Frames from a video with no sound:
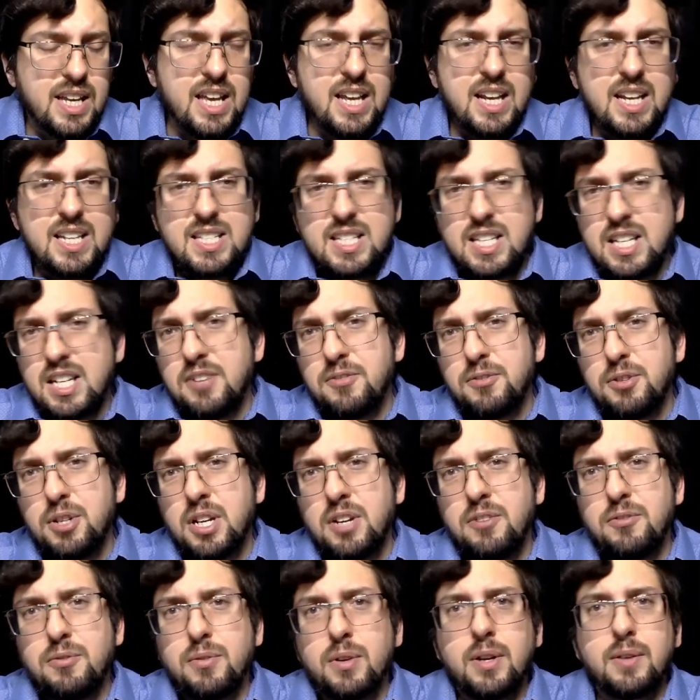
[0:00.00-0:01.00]
And as an
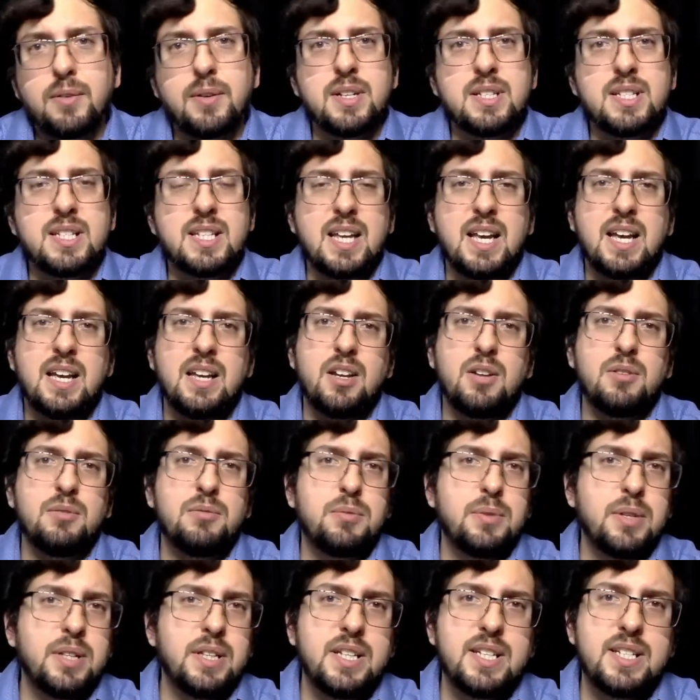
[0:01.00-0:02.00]
everyday fragrance, I
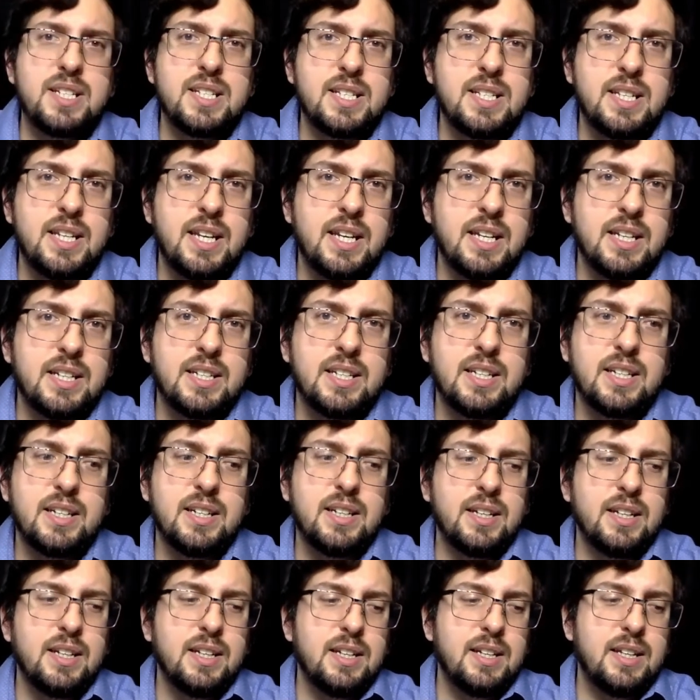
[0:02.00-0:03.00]
don't really see it.
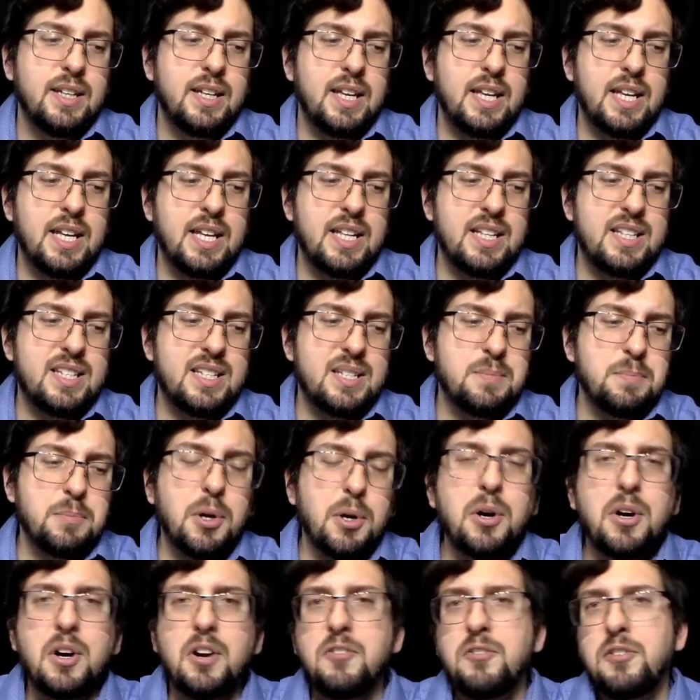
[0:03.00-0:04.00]
It's
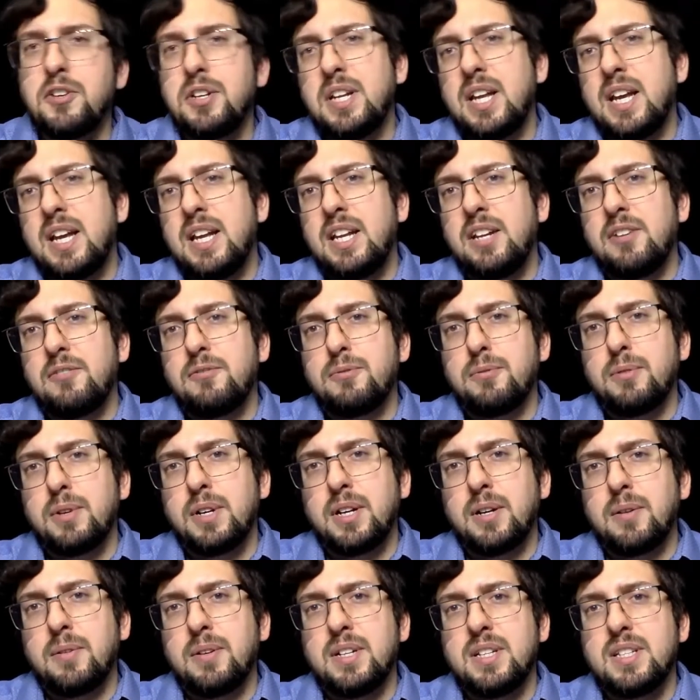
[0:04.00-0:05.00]
more of a dating
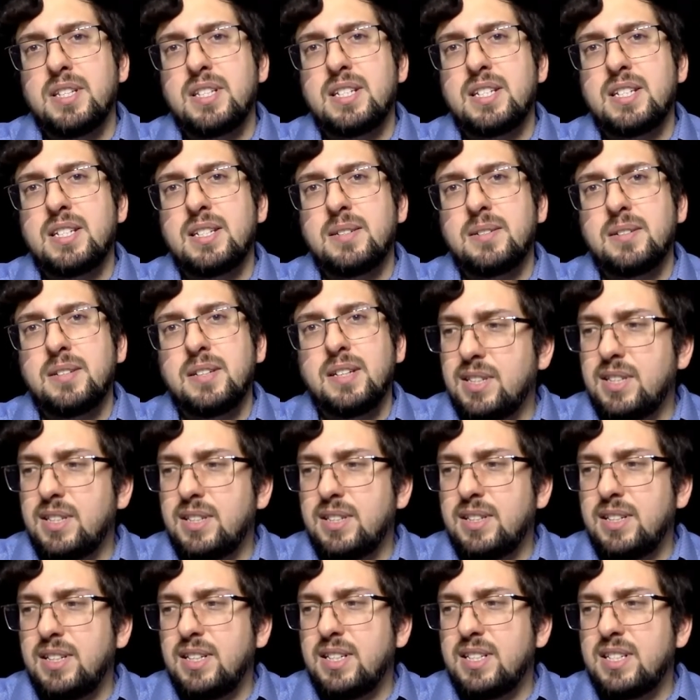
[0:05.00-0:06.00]
fragrance.
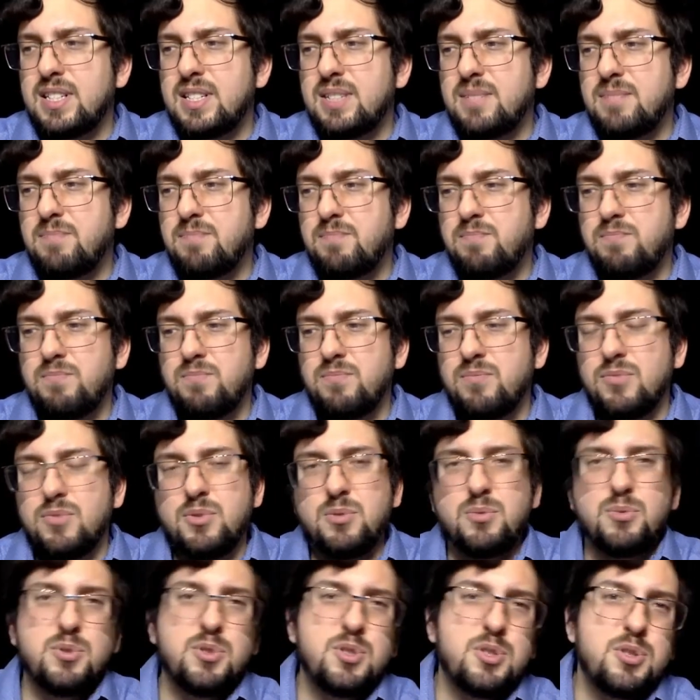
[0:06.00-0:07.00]
It's
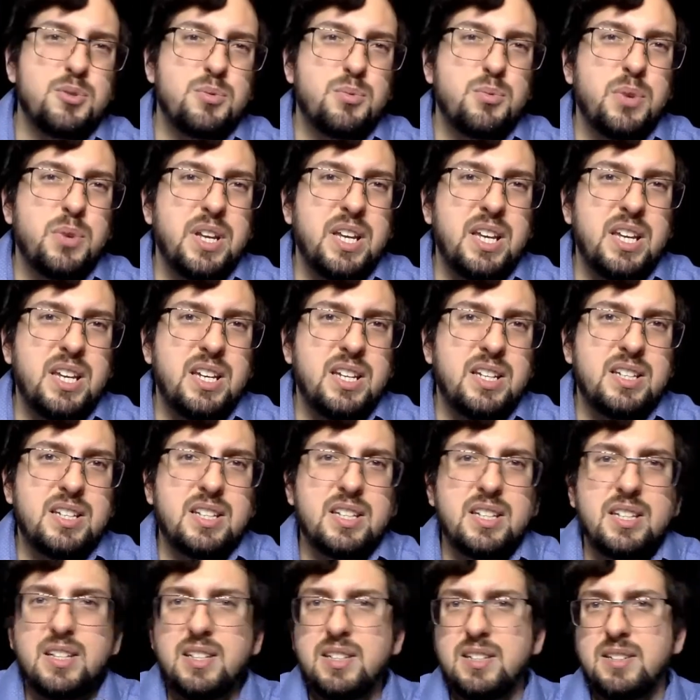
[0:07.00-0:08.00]

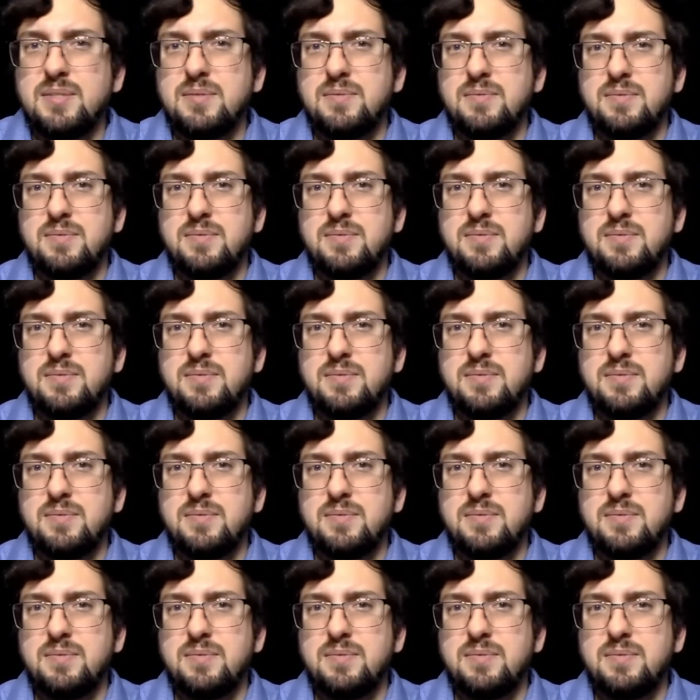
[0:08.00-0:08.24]
sweet.